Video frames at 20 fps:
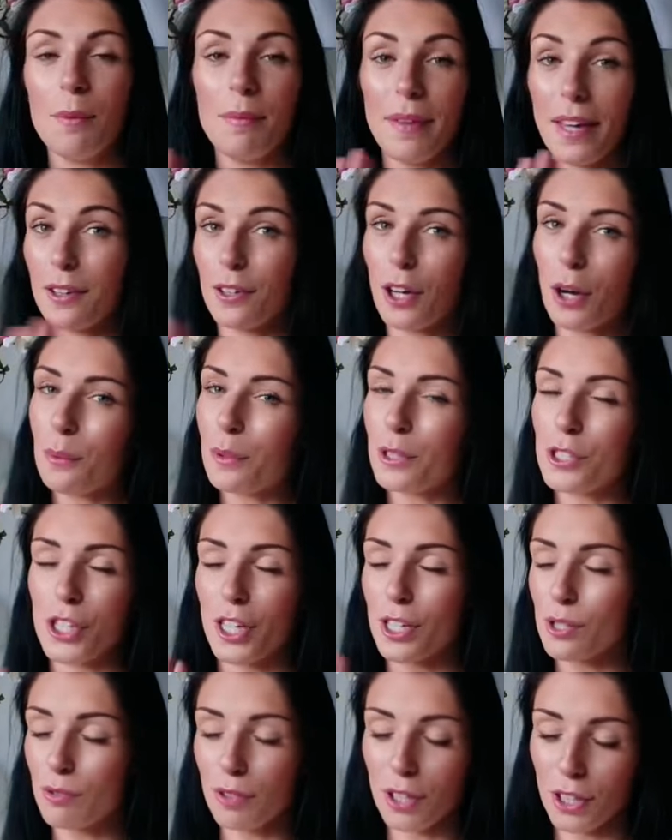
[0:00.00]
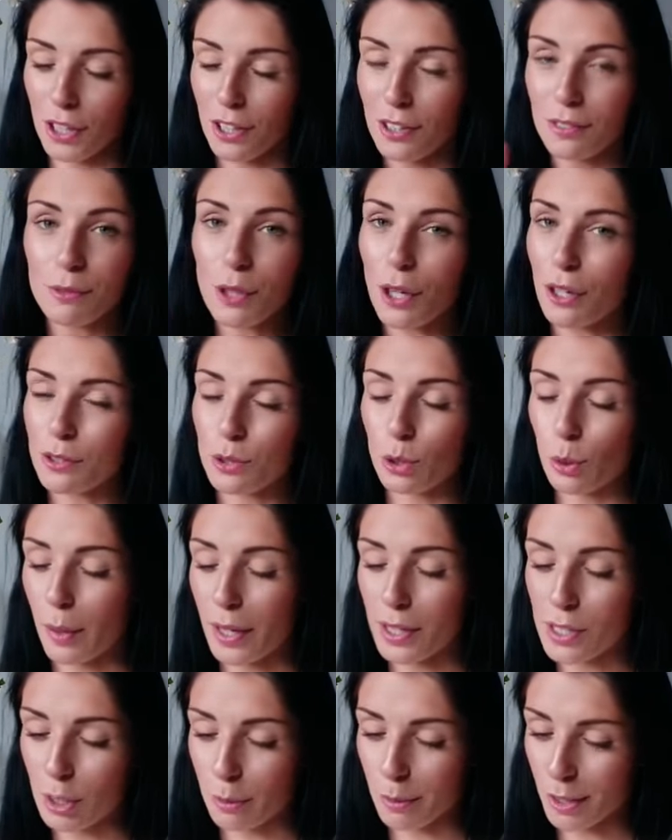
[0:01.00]
yeah, go watch it. It's really good. Can't talk
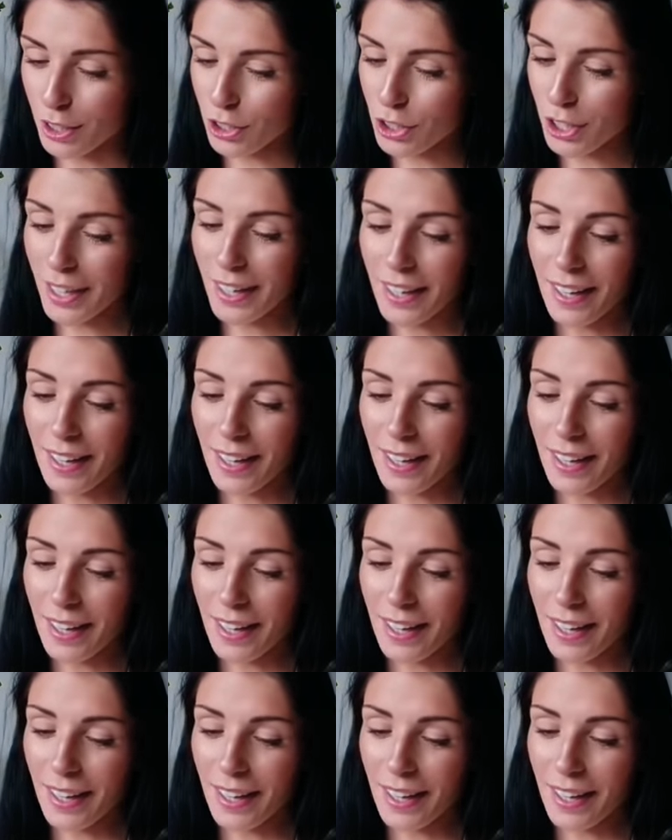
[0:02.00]
about it too much.